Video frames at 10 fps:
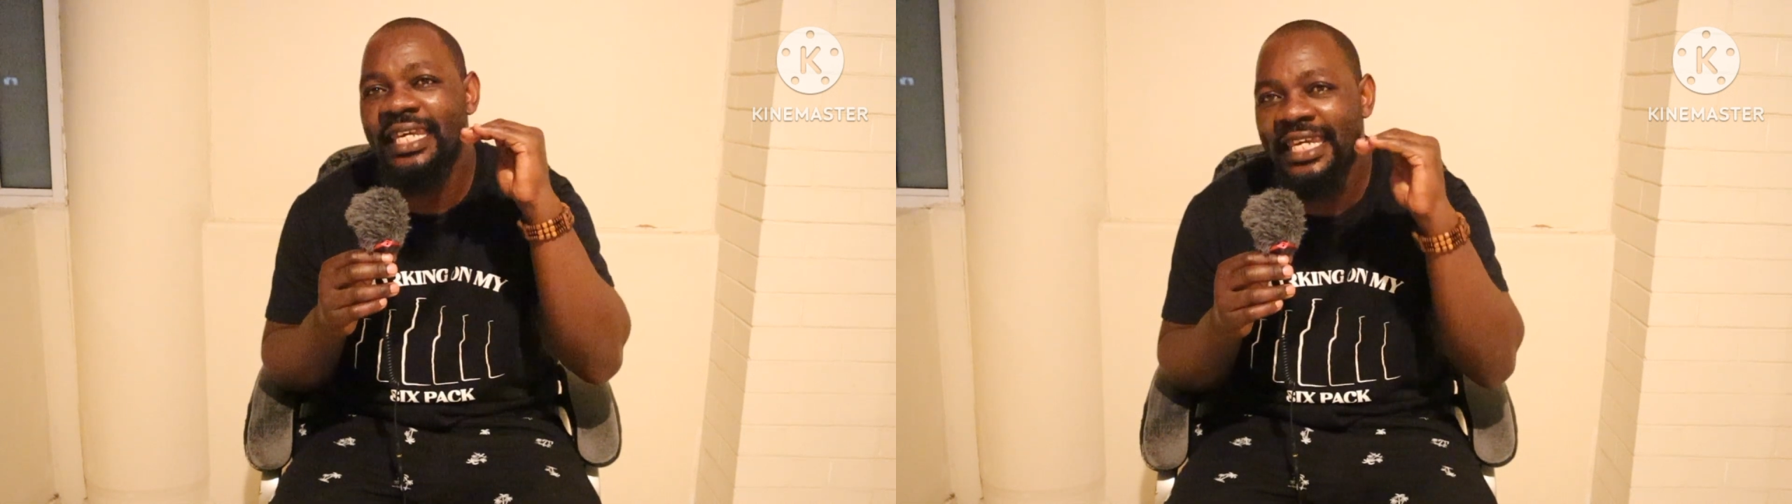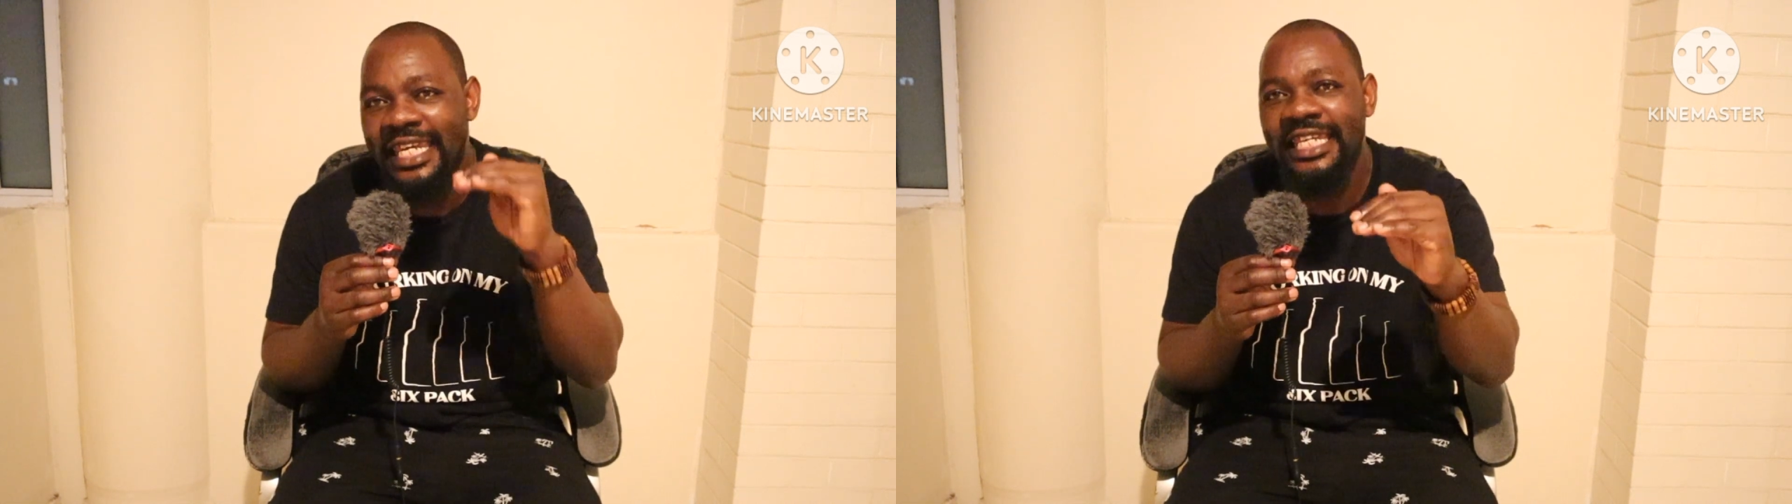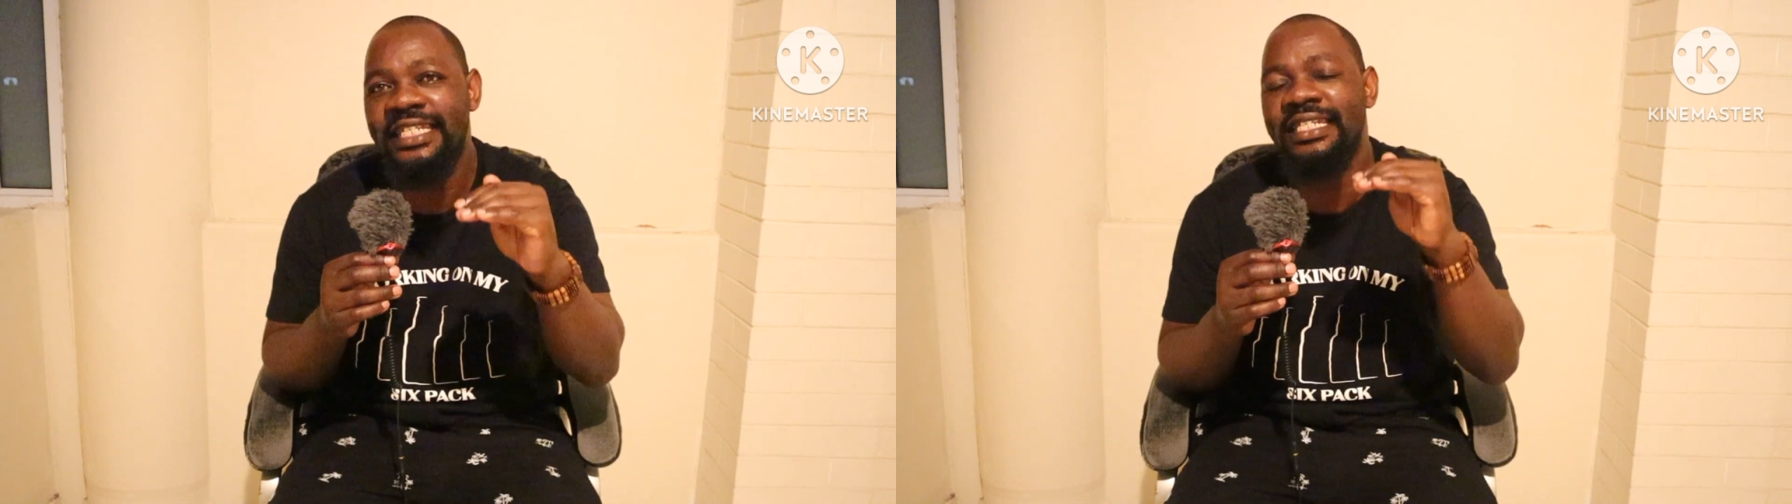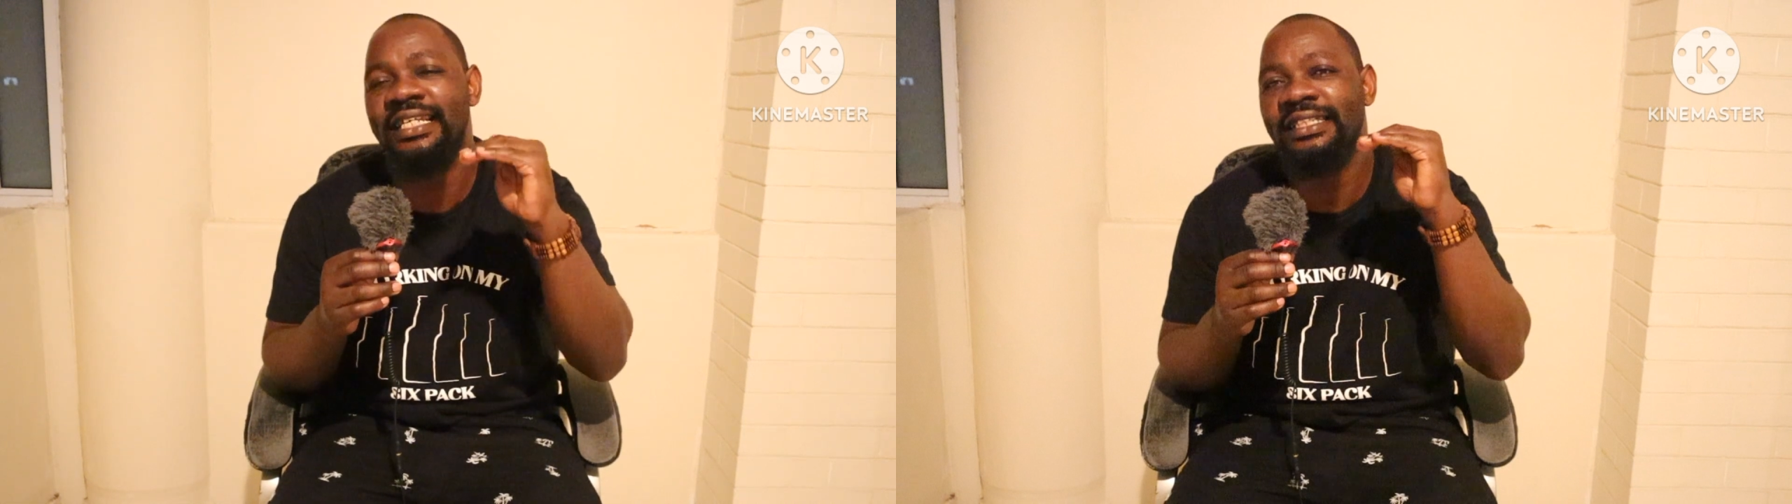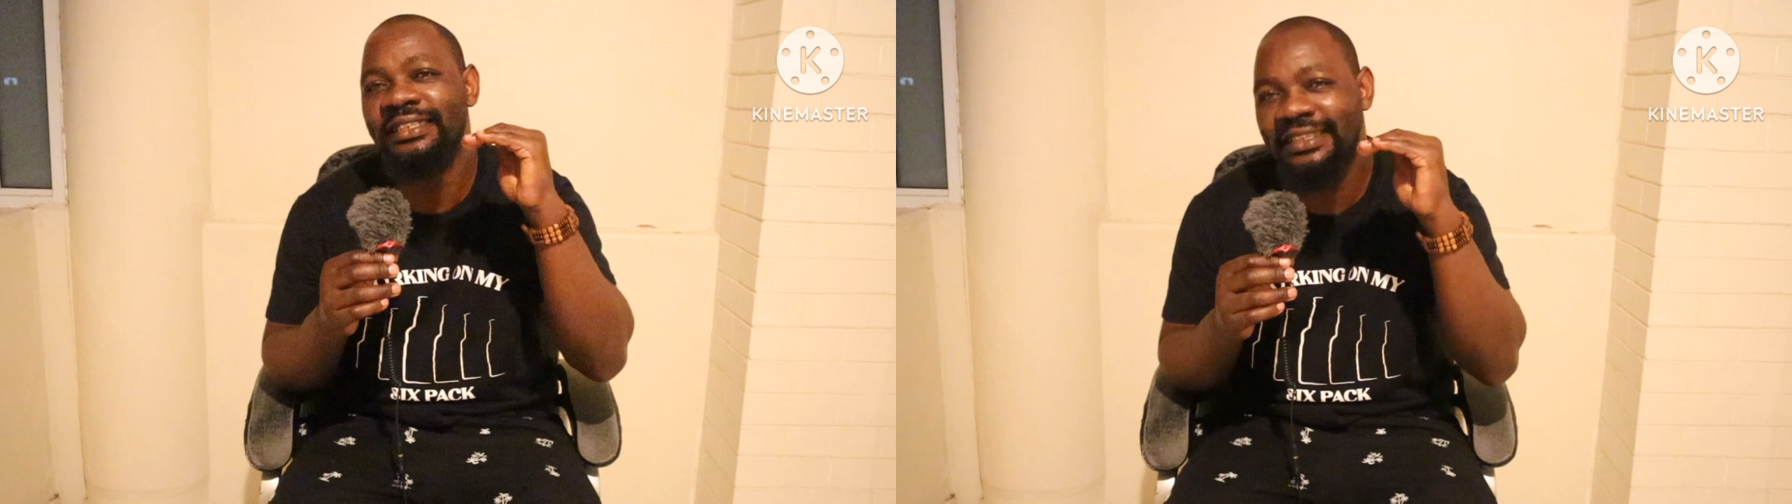heat
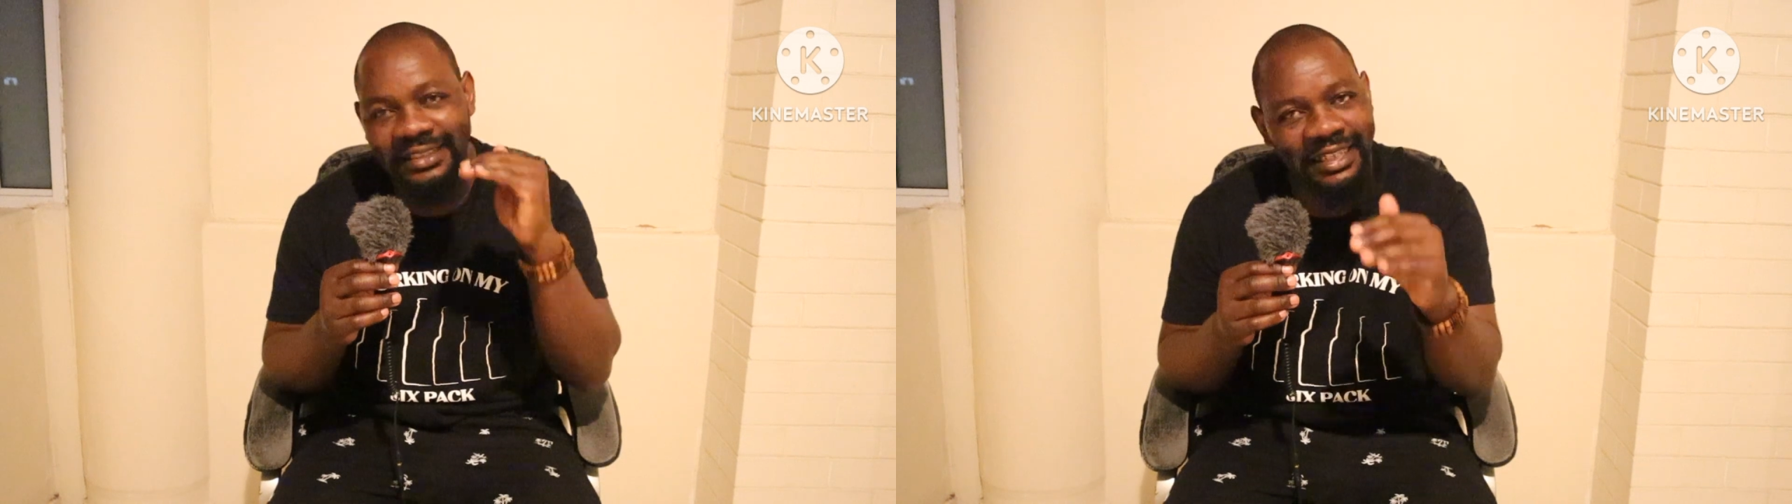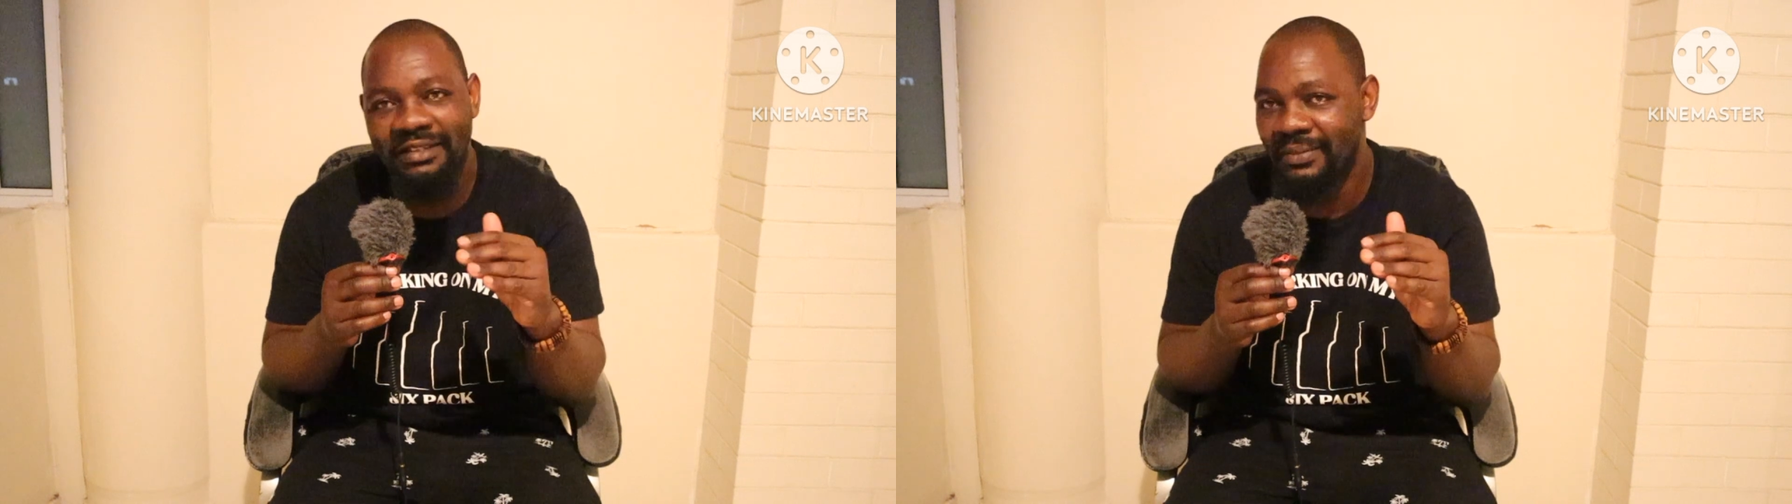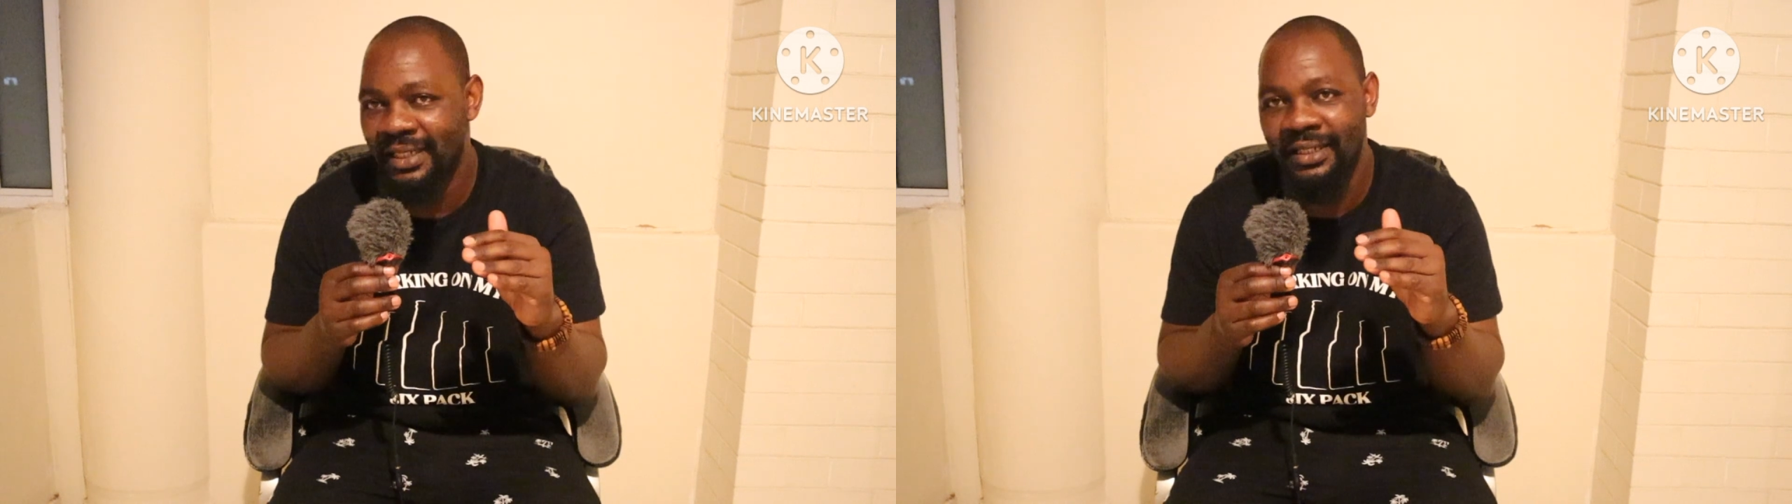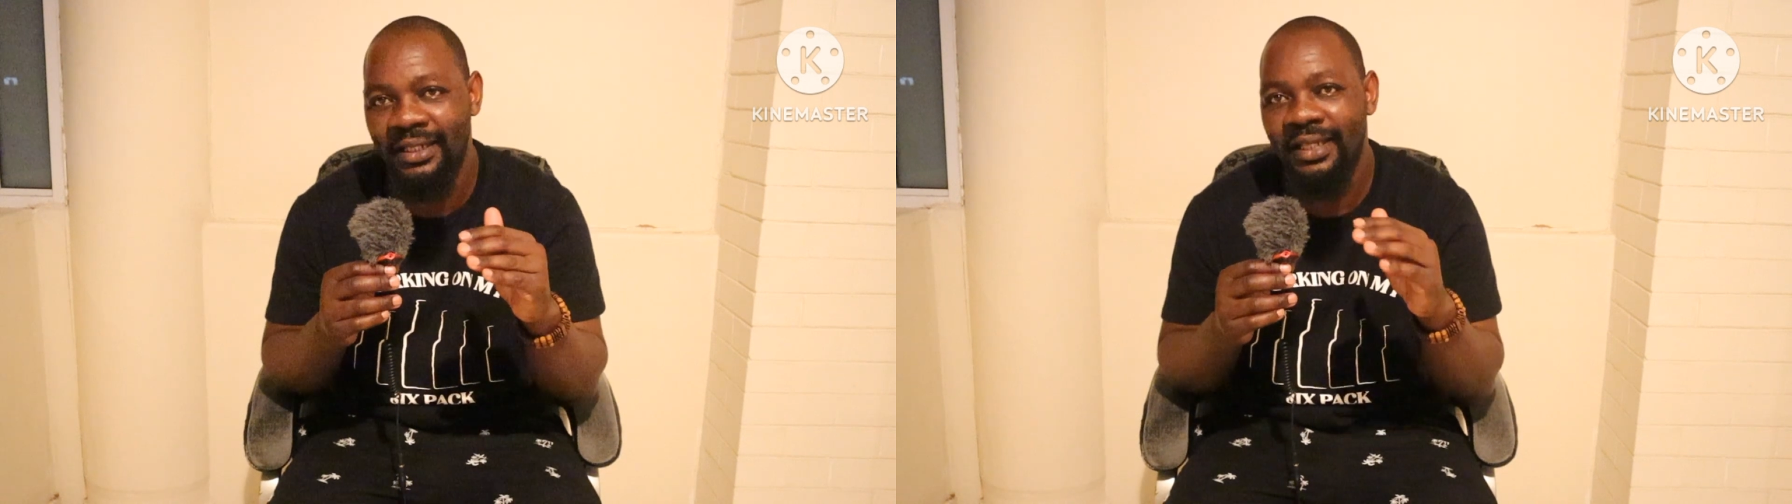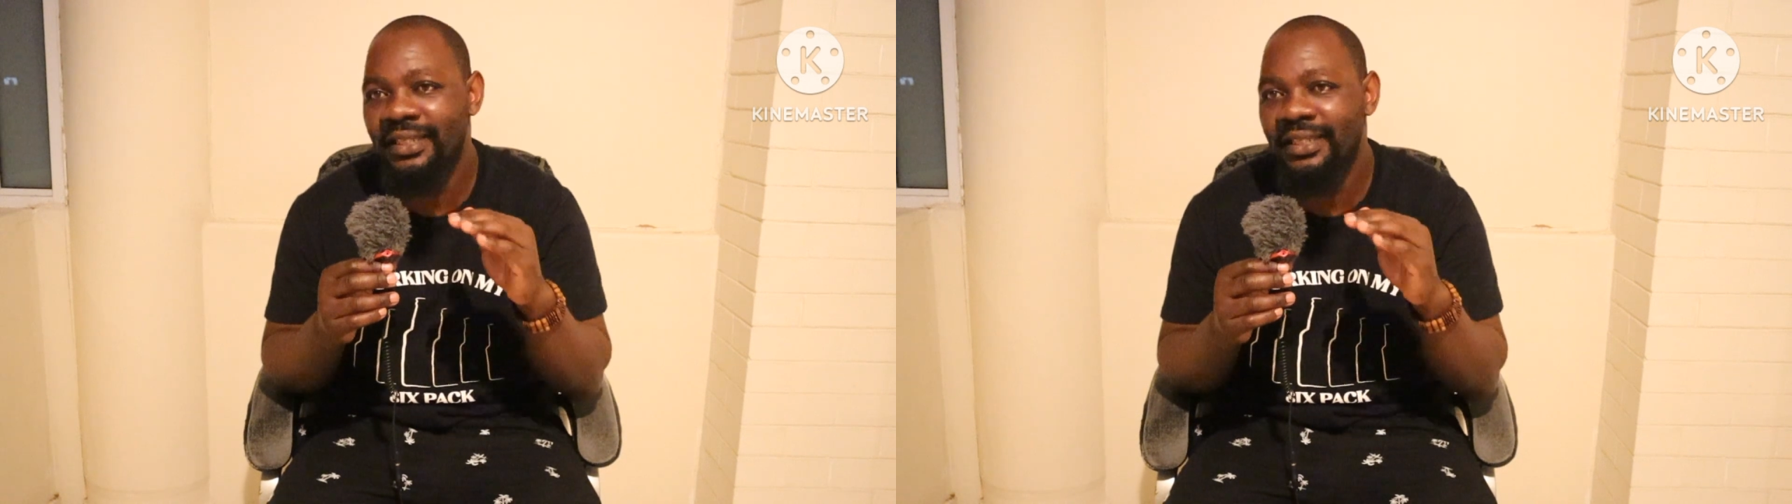steaming.